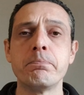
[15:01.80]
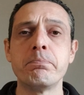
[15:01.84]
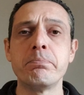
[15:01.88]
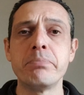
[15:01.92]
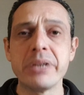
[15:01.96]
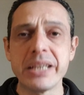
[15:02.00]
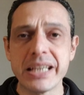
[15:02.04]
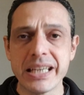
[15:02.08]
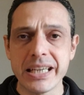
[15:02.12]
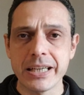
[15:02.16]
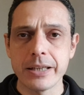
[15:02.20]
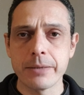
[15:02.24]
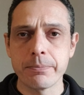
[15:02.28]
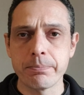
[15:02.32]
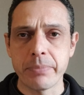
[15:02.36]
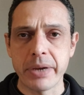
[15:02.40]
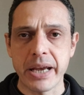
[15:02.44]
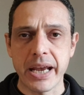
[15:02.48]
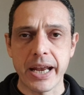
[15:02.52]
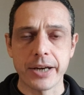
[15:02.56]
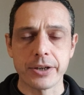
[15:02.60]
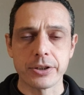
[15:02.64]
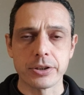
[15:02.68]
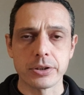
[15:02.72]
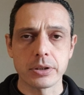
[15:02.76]
being
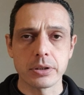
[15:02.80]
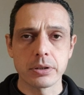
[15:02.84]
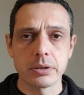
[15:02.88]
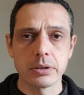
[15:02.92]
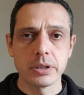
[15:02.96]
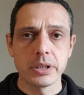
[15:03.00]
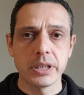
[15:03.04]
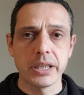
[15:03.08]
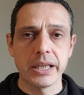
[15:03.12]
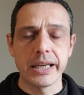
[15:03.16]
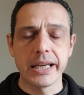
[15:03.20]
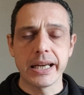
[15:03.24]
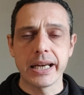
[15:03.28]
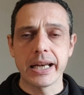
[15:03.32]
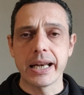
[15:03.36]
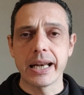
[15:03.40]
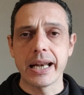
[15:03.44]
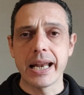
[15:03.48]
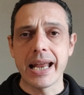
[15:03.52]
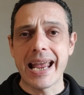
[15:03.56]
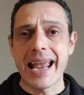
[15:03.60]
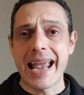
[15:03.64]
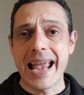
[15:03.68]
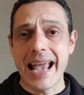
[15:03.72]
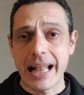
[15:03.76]
better.
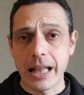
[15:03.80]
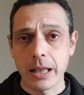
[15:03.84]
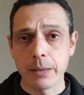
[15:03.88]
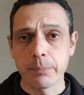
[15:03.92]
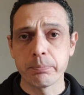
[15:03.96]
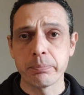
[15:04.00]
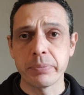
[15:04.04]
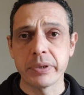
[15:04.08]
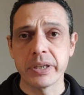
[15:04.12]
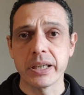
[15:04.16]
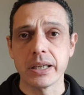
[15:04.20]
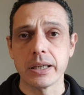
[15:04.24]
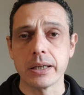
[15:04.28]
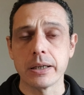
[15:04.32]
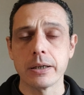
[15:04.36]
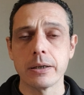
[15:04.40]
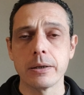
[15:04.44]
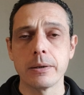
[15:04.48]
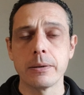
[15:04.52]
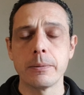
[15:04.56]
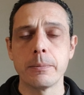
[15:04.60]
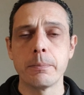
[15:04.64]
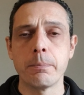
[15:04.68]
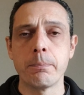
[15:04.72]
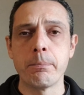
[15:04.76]
in helping
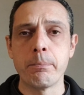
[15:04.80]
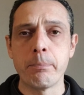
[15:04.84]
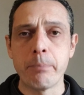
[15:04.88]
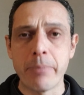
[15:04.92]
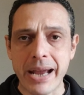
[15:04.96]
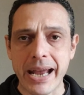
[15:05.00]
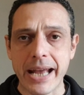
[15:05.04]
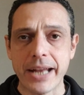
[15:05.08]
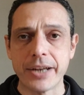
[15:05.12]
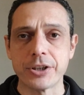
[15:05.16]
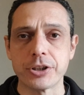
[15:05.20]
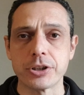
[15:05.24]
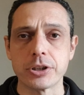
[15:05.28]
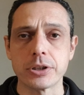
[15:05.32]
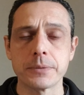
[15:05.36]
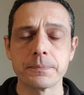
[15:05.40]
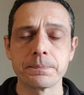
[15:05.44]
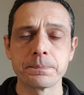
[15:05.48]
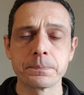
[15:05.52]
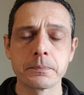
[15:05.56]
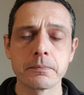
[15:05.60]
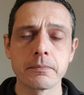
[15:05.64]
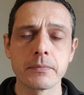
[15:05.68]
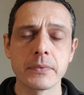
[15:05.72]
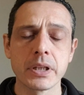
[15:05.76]
better.
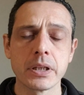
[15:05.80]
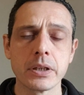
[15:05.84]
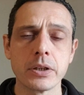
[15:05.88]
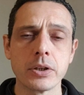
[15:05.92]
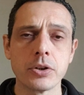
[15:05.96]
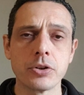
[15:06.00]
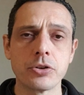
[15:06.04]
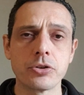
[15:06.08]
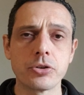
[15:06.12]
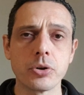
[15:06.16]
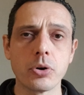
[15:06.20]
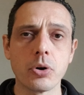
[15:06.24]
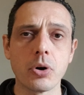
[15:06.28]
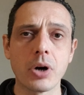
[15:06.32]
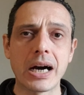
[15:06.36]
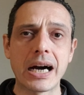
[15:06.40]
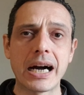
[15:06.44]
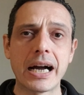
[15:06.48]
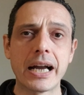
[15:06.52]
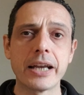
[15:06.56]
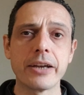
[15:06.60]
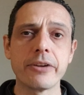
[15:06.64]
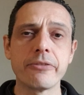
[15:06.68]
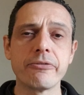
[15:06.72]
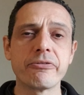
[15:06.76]
So
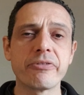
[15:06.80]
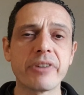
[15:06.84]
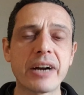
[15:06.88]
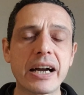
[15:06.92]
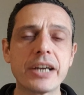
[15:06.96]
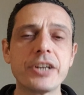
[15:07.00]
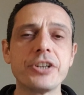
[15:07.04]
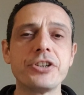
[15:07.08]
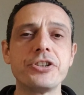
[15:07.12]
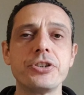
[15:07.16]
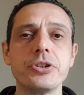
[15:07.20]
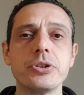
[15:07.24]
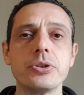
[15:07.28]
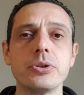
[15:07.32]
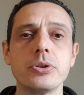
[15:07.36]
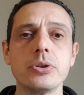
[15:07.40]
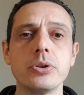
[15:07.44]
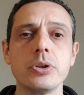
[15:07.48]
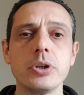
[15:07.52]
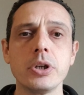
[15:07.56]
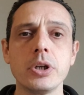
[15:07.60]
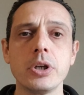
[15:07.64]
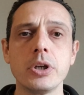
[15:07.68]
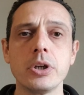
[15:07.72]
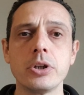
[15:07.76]
I invite
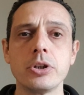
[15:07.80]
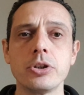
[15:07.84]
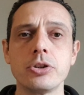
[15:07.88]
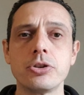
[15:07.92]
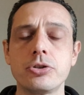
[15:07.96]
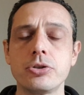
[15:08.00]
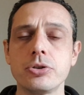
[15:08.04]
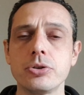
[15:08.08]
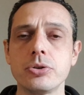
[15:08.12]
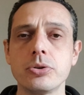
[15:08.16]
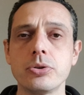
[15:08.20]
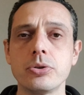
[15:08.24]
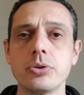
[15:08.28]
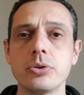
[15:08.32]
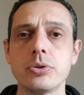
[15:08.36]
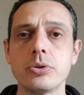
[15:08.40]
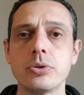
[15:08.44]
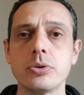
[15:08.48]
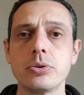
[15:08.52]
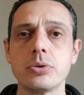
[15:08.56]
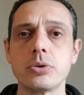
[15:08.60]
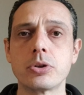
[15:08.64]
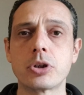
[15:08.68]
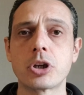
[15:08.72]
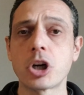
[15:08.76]
you
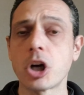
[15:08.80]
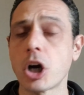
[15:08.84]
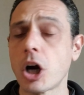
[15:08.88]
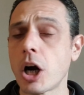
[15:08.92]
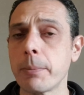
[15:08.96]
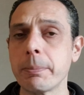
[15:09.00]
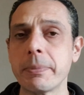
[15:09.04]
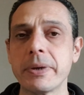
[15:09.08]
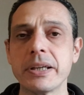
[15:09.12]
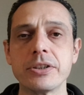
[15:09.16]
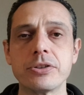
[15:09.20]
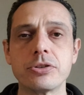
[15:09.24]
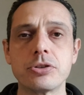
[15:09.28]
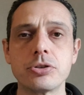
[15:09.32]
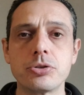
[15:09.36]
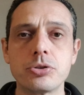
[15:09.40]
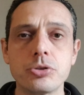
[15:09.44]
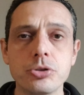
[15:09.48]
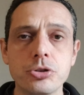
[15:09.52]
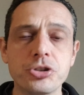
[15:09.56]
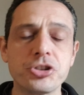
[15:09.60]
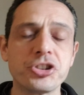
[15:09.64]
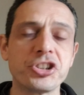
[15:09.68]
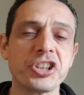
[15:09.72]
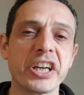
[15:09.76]
to comment,
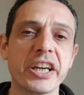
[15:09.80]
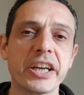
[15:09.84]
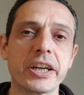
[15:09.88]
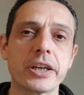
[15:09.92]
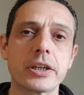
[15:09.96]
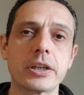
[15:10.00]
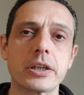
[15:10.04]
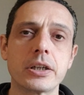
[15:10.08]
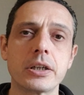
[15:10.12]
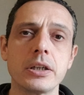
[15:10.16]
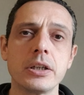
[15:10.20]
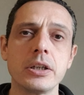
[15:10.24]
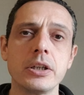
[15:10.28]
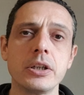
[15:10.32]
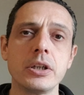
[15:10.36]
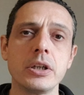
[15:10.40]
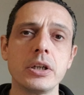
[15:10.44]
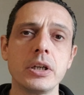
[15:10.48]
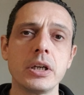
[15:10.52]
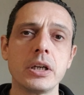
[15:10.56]
to share